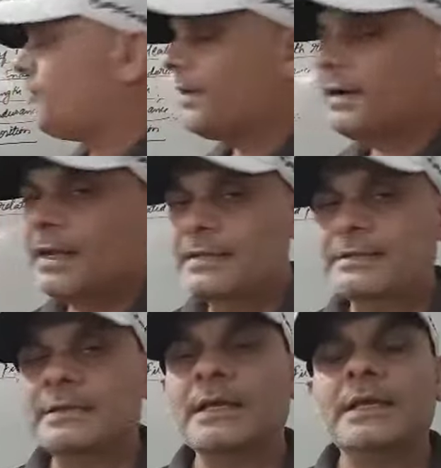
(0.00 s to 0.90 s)

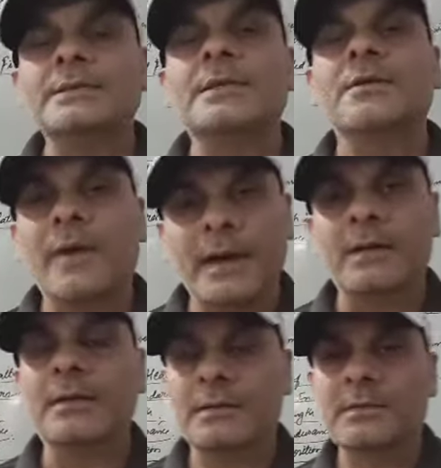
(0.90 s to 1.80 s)
fitness is
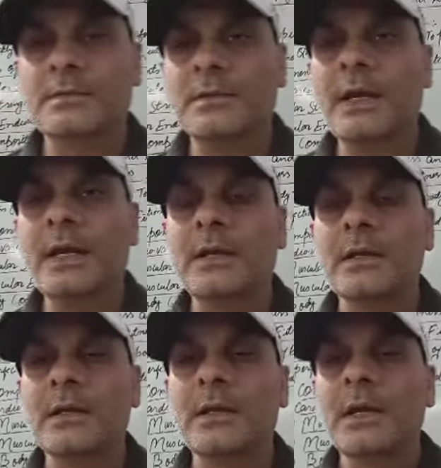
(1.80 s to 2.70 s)
required, right?
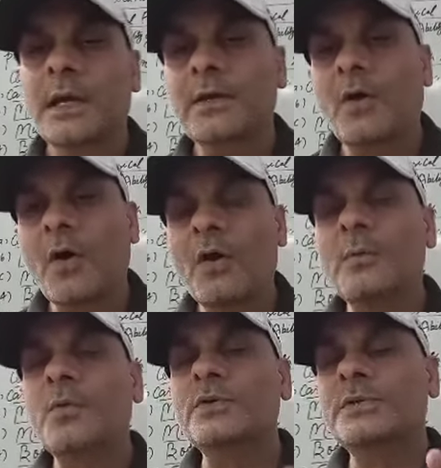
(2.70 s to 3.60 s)
In
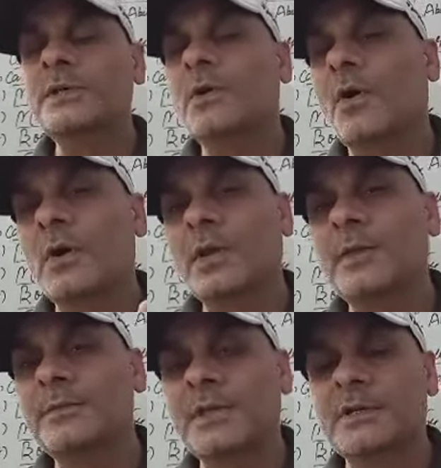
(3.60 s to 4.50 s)
mostly all
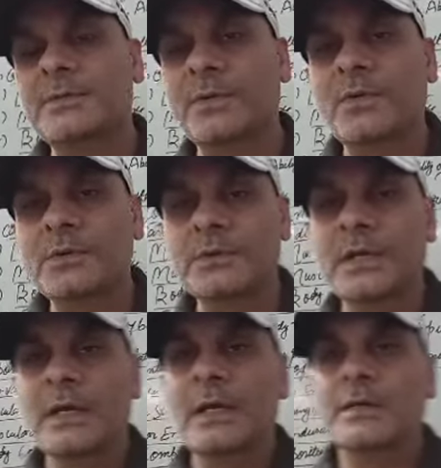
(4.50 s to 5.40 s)
games and sports,
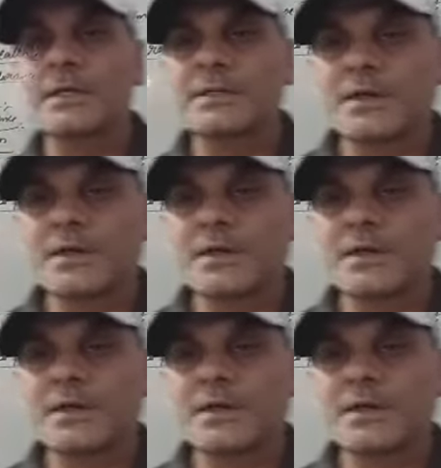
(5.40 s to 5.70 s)
this